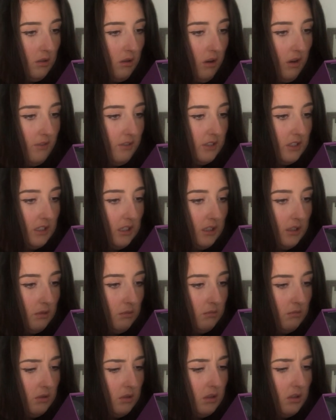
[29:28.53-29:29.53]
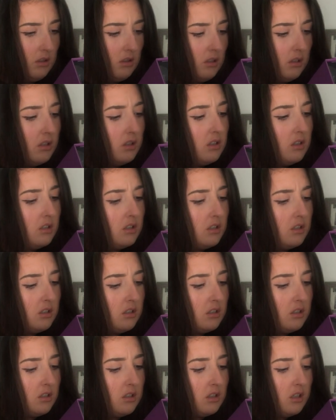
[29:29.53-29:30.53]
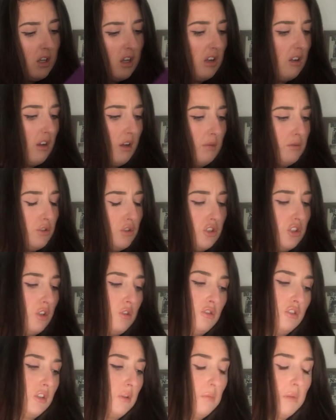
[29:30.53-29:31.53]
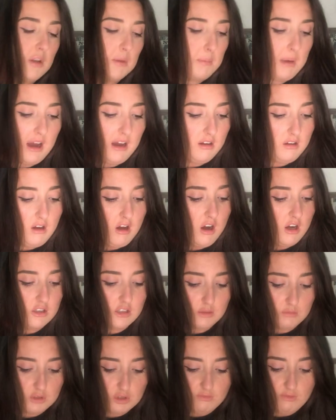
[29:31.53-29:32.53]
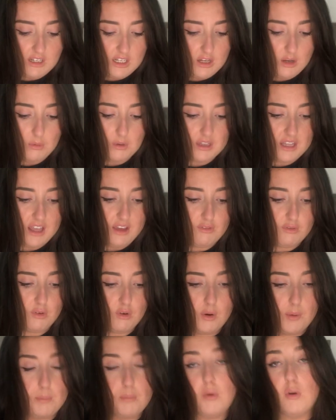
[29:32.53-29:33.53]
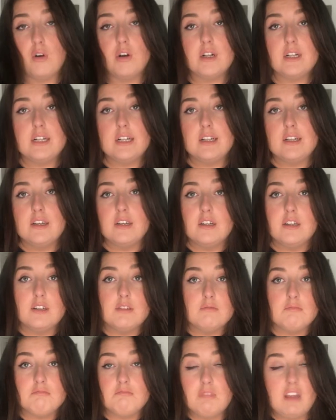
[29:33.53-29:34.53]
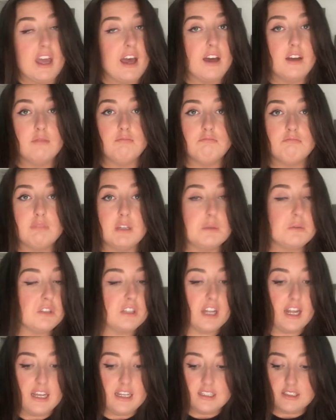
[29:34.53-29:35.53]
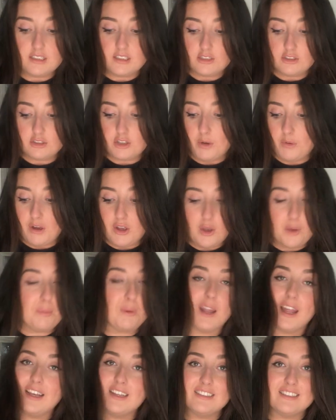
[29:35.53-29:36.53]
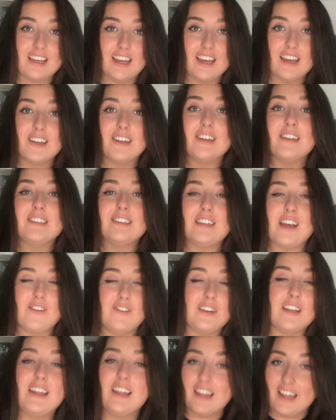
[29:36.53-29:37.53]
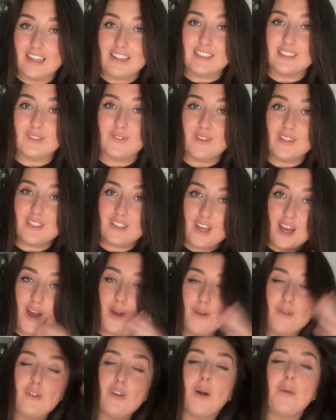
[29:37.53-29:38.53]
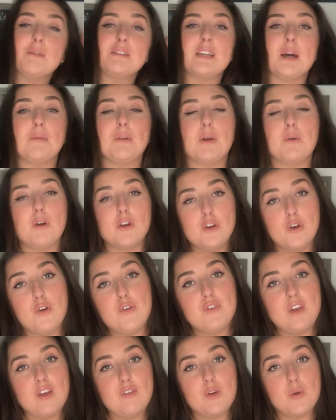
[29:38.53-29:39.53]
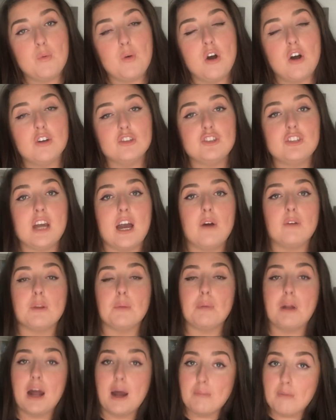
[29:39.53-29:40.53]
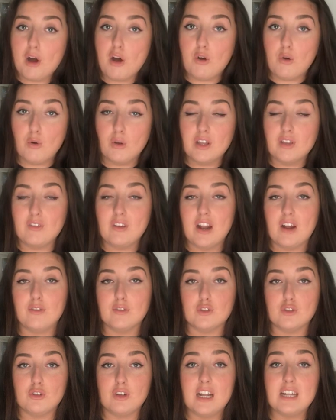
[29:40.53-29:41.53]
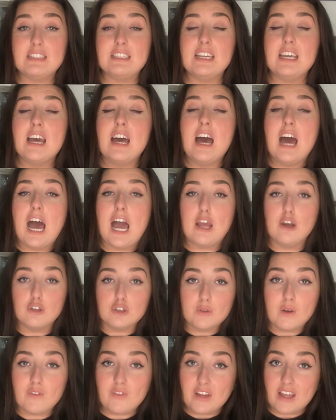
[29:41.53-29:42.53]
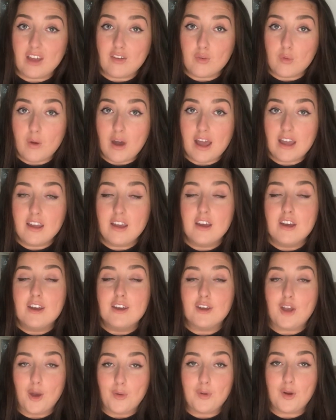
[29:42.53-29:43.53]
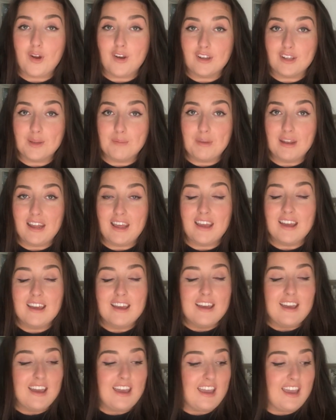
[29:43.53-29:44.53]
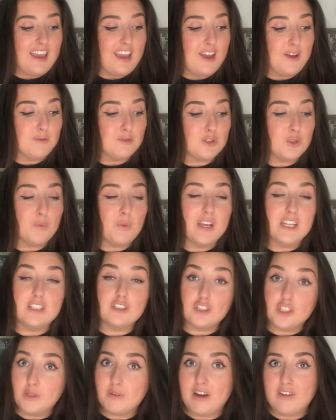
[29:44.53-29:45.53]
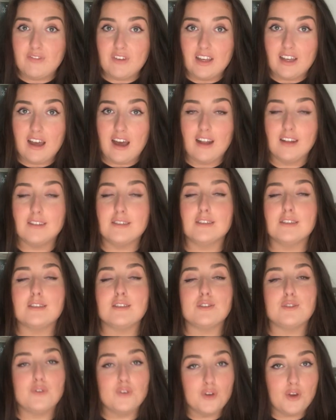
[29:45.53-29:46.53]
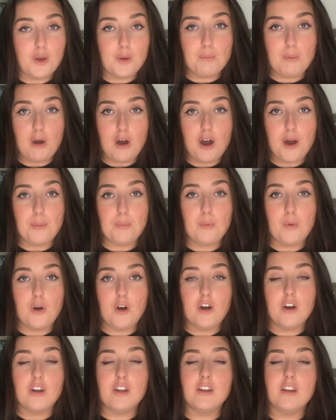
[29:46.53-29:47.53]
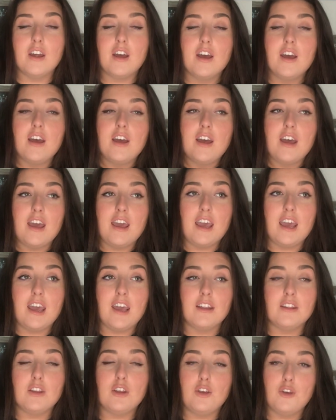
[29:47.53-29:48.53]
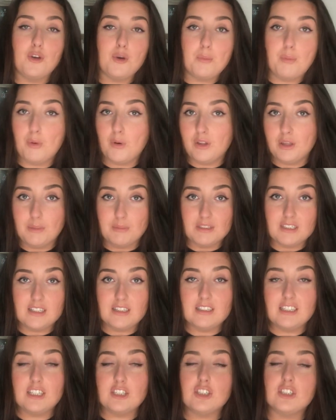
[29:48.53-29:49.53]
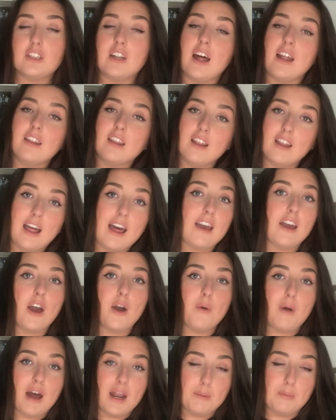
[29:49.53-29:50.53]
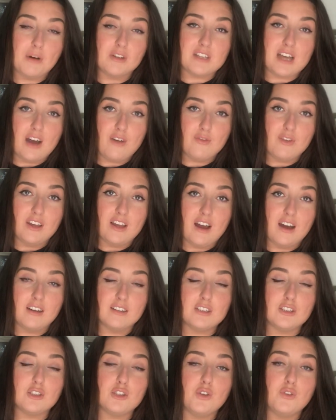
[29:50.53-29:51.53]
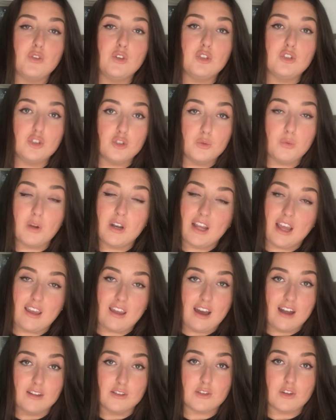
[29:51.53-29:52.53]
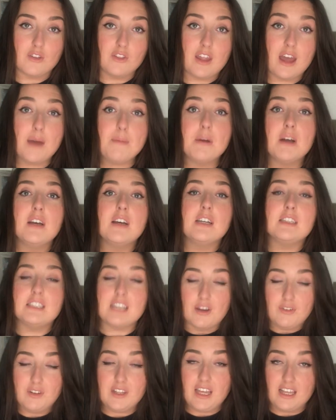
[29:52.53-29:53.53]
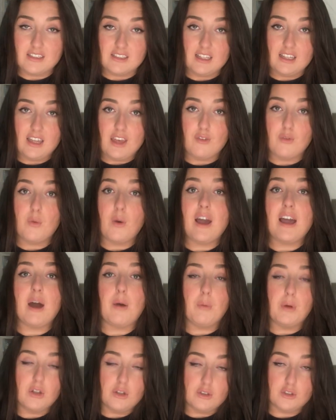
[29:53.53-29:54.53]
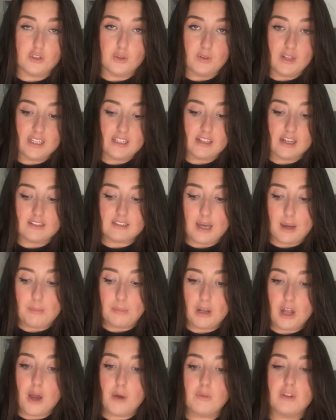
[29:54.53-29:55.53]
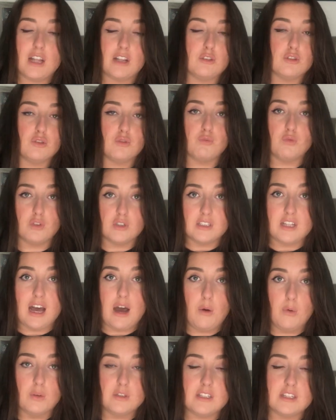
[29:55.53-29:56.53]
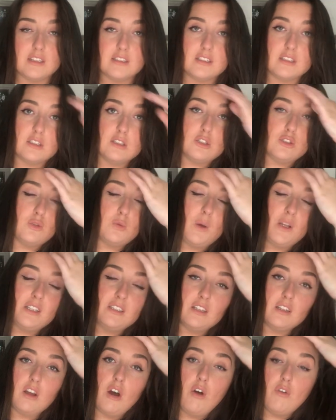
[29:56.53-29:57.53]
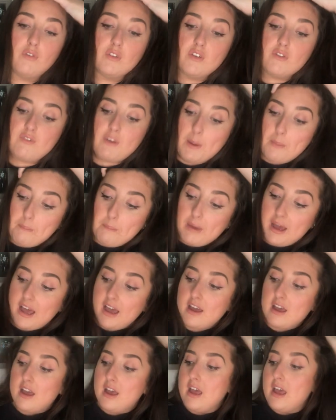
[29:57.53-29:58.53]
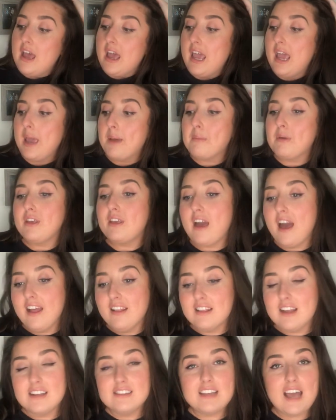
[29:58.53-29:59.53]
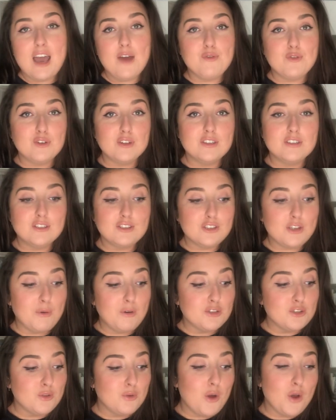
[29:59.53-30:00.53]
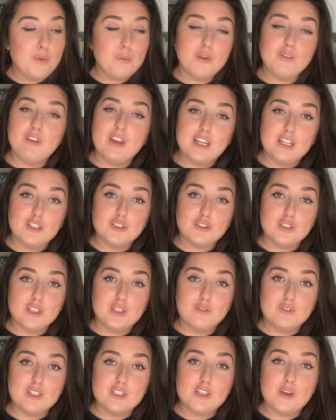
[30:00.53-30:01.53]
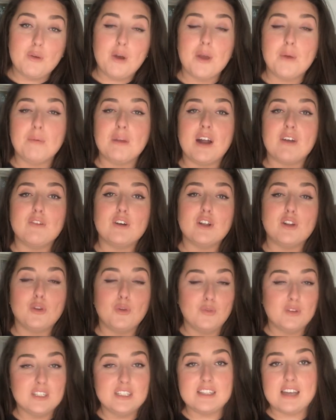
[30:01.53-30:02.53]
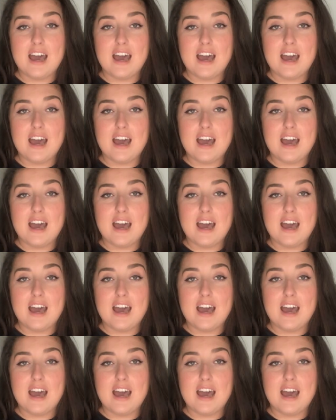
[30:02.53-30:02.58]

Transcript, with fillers: Can't even see them. And I will just show you them on the back and card, so I don't really know what they're for, but yeah, it was great. So I hope you liked it. Definitely like this video. Comment down below what your favourite was. Check out the Primark haul if you haven't already. I also have a giveaway going on at the minute um, to win two advent calendars. The Funko Pop one, uh, the Yule limited edition and the Lego Harry Potter advent calendar so if you do want to get your hands on them definitely enter the giveaway I will also link that down below that doesn't run out until the 20th of November um, but yeah that's everything so I do hope you really enjoyed the video I hope you have a lovely